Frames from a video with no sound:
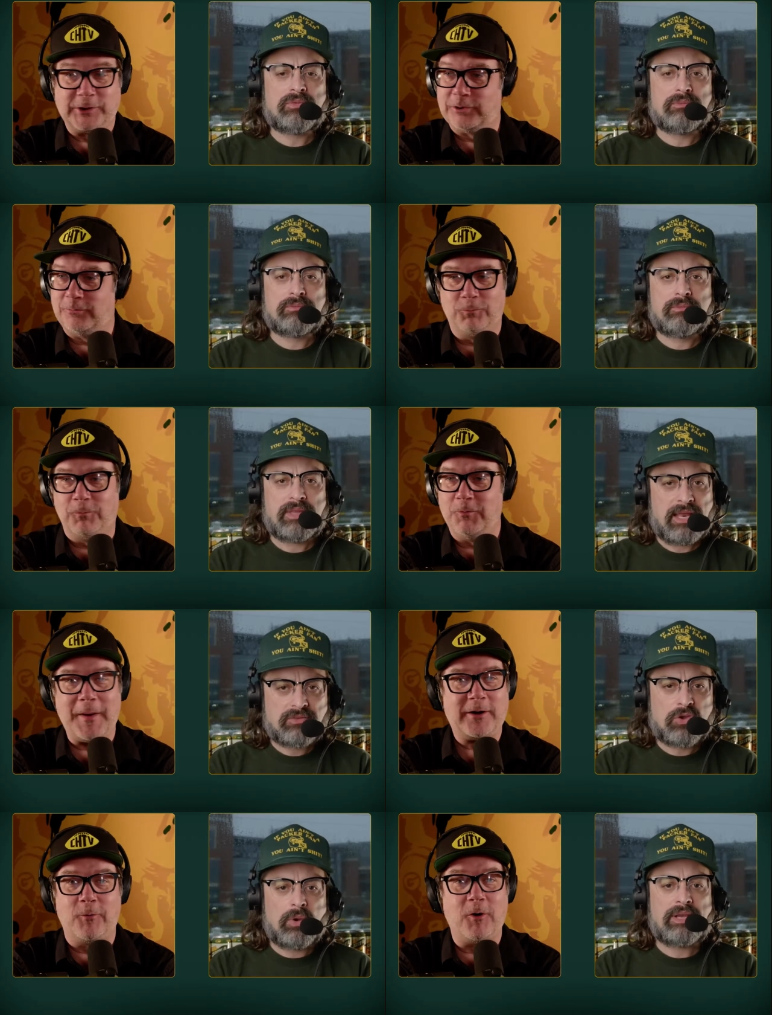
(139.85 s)
Speaker 1: That no
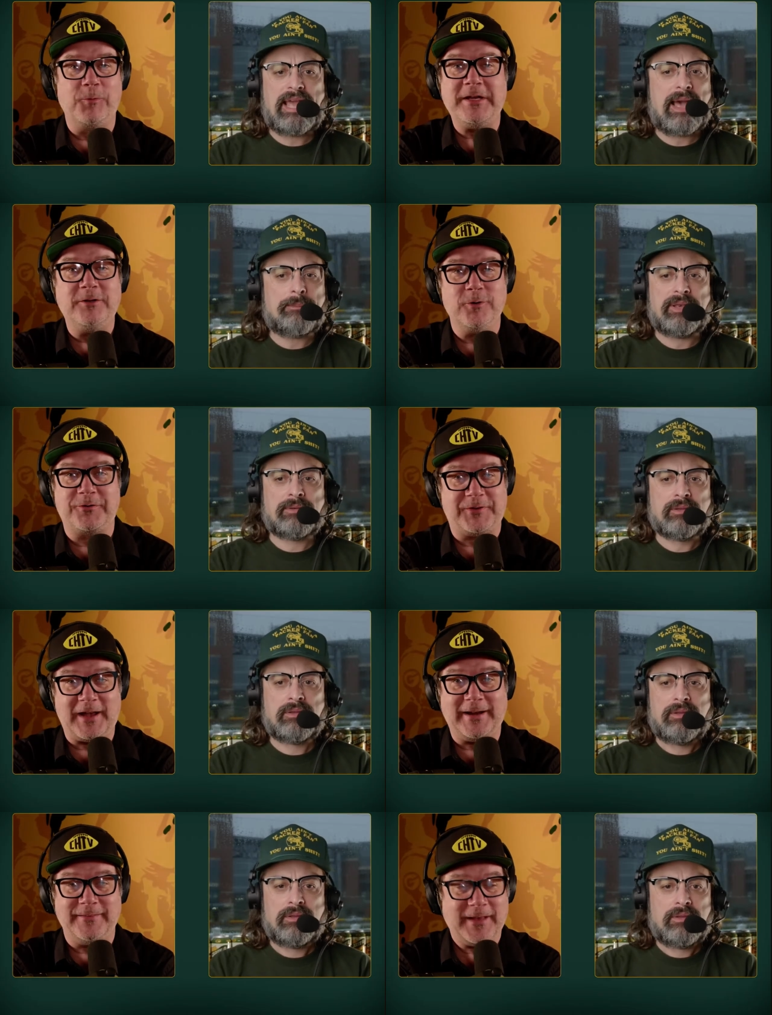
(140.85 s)
matter what we happen. do or
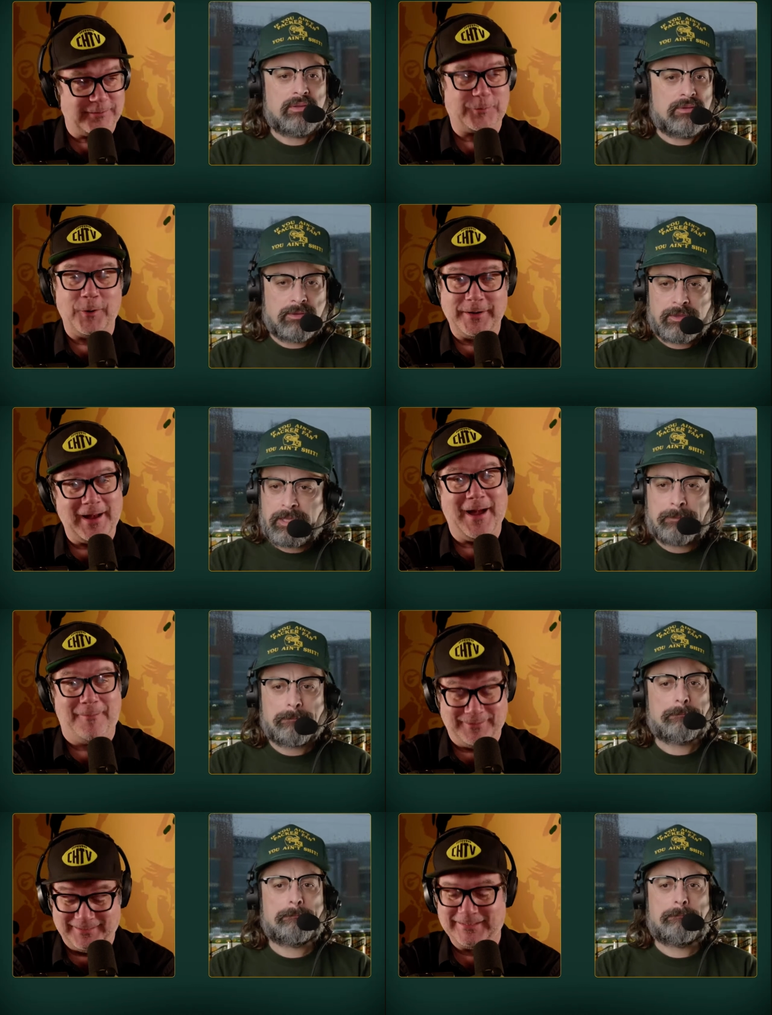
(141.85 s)
say, that is going to yep.
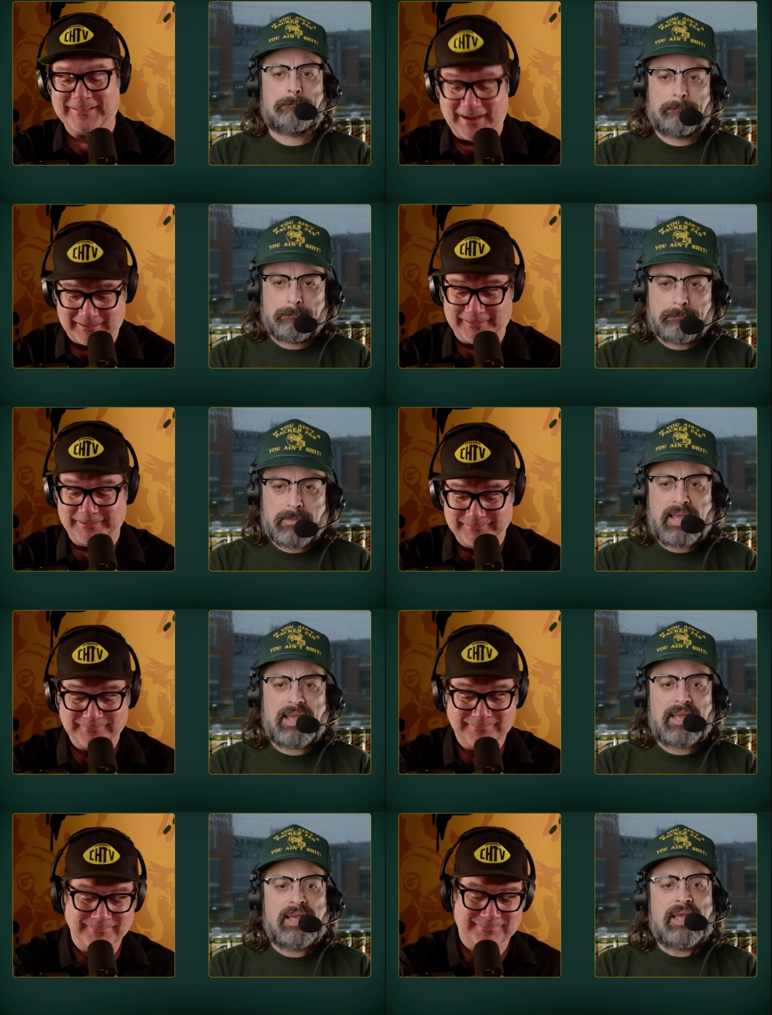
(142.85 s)
happen." Exactly.
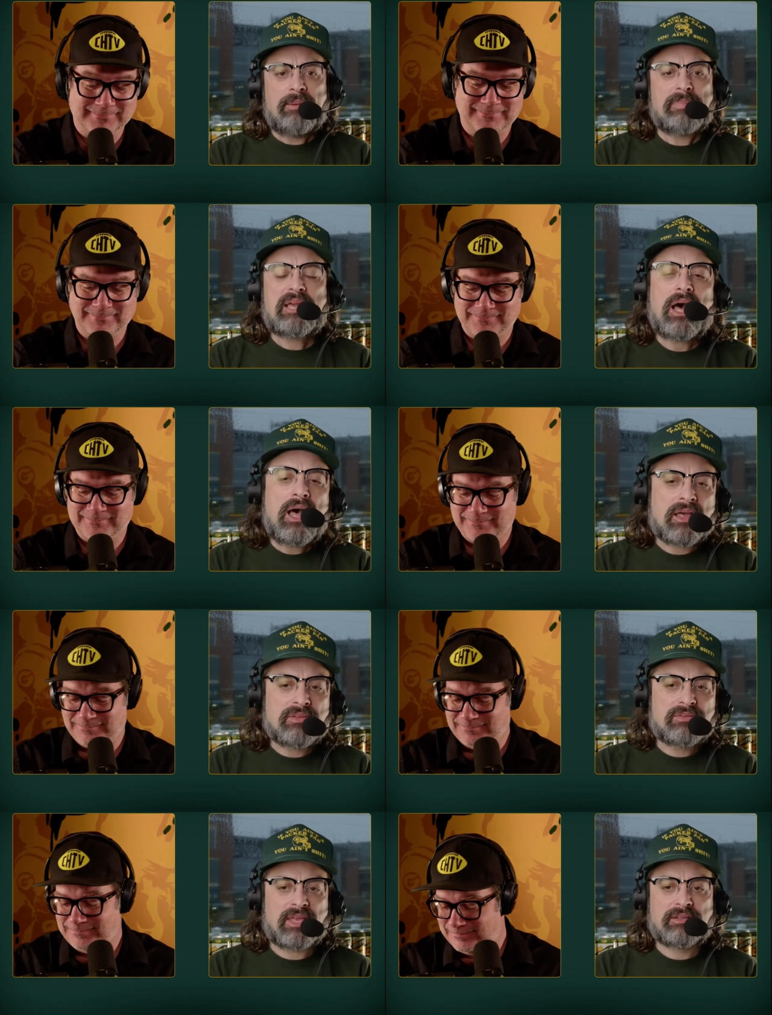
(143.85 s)

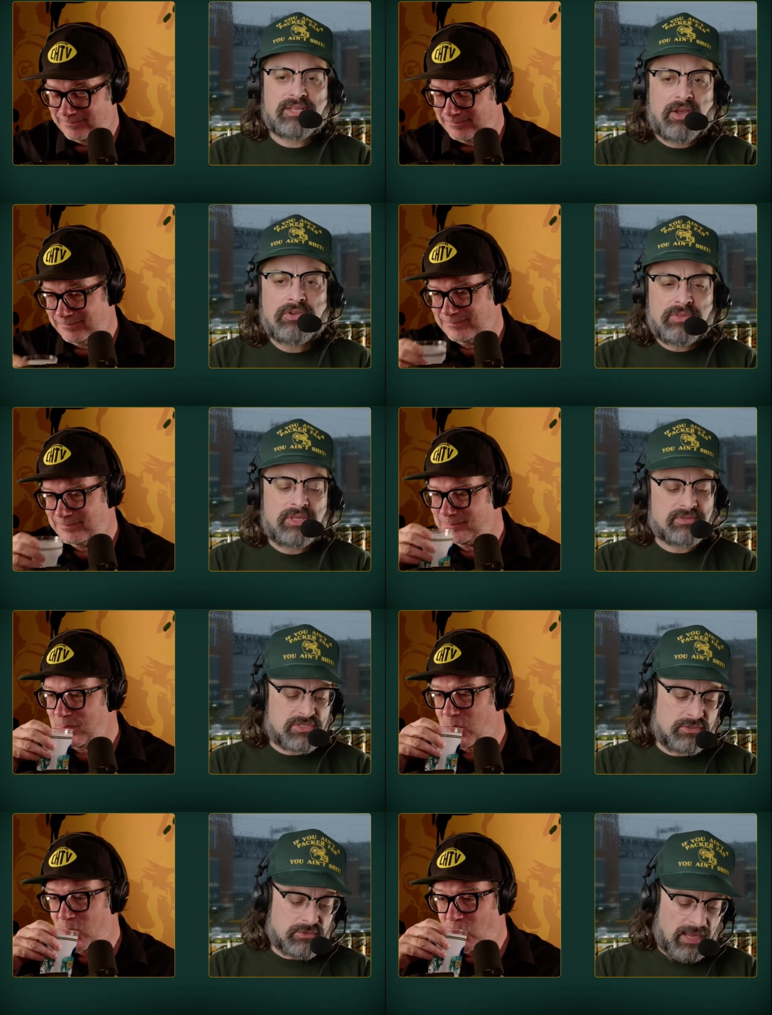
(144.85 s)
Speaker 2: Because, and I'll tell you this
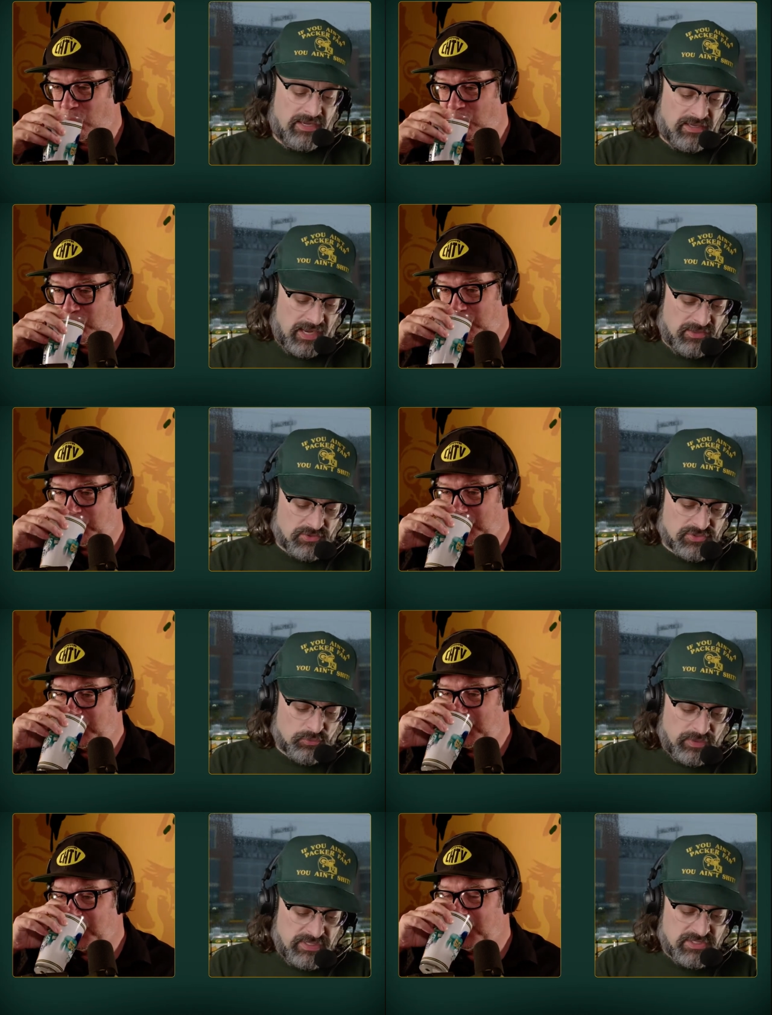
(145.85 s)
too, and and there's a
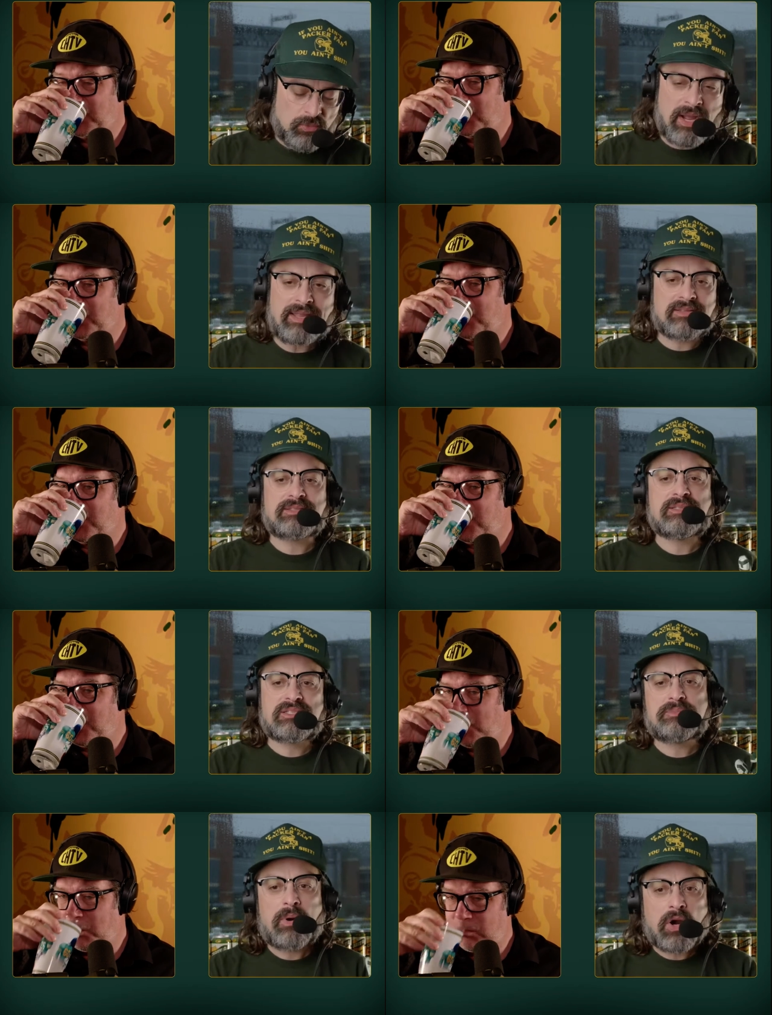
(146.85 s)
reason why this is
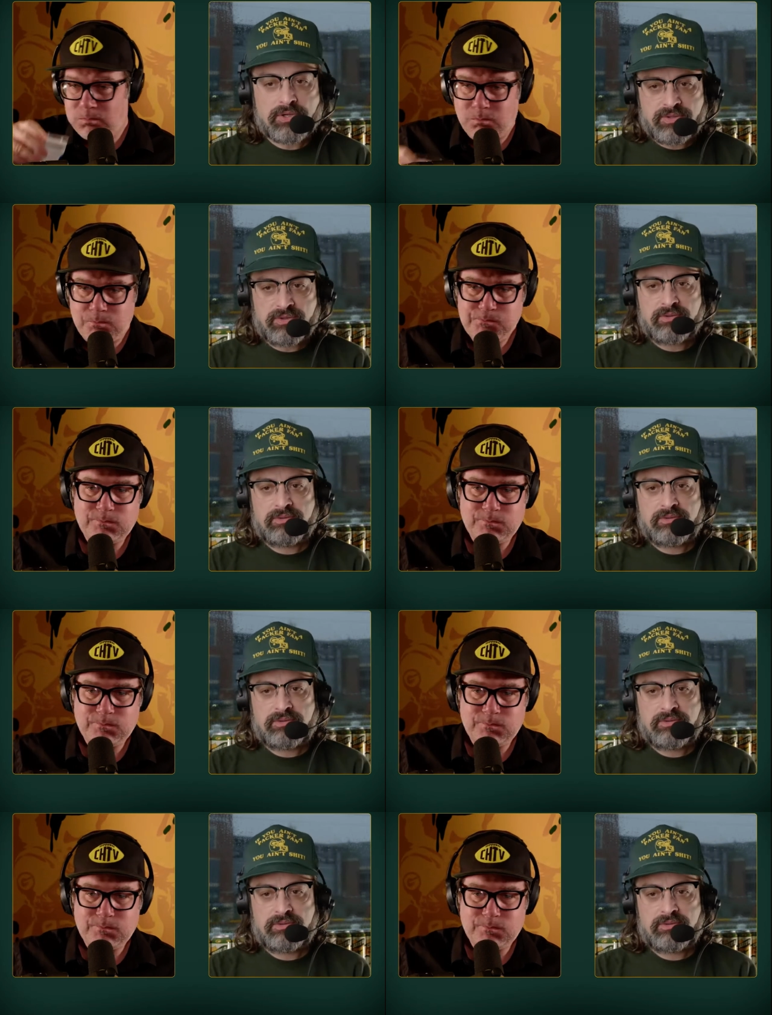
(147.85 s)
smart.